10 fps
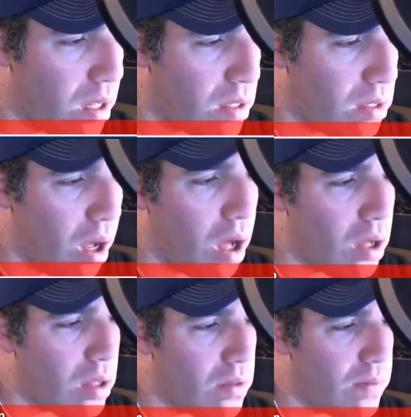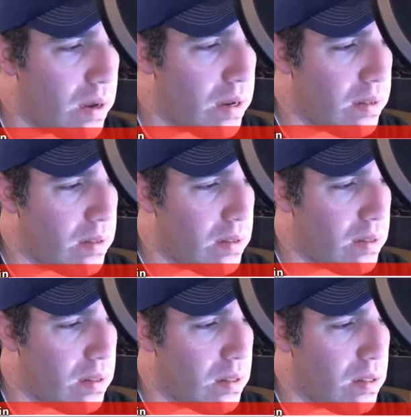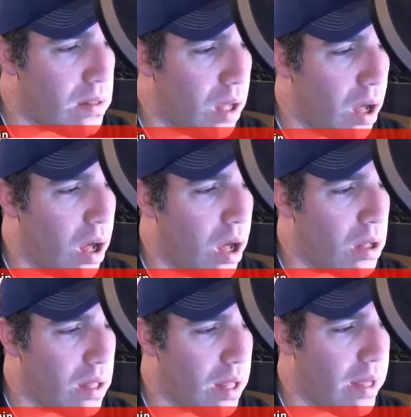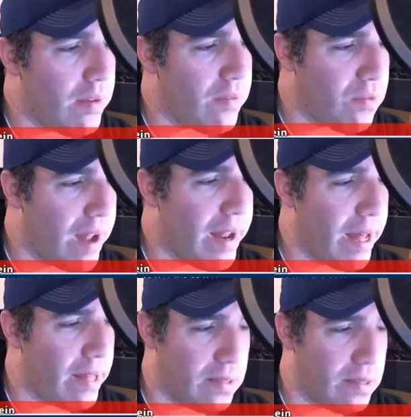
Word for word: Long Reddit, long live Reddit.